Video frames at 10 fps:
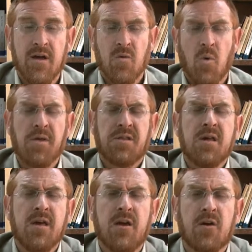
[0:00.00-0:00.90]
What we
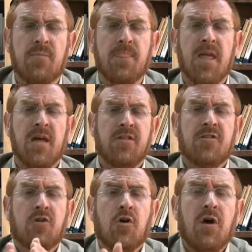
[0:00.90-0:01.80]
see here, the
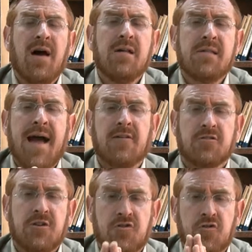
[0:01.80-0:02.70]
Torah is
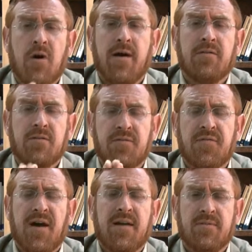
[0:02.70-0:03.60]
actually trying to
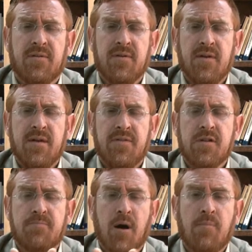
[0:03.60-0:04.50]
fight
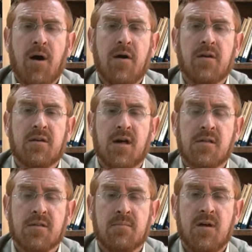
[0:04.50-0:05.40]
this barbarian
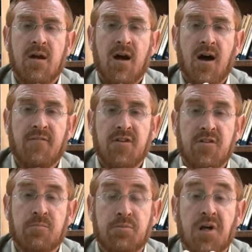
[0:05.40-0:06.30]
custom of the
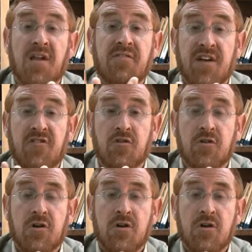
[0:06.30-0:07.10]
blood avenger.